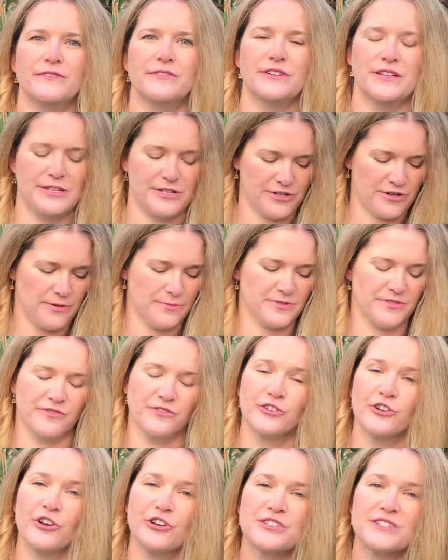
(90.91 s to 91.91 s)
in terms of
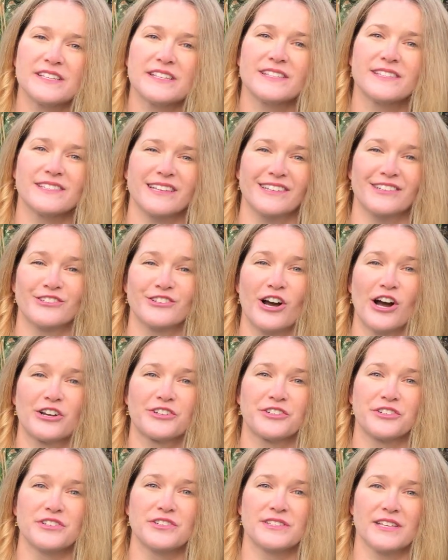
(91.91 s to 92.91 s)
nurses and
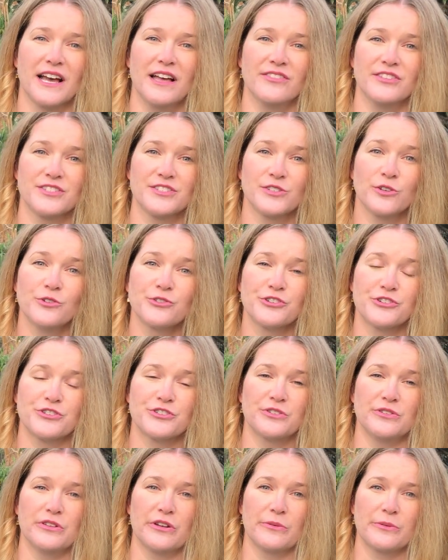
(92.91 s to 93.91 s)
doctors and the soldiers
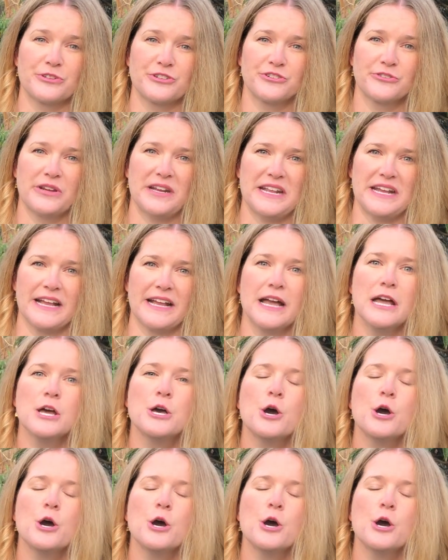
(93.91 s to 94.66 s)
who they were treating,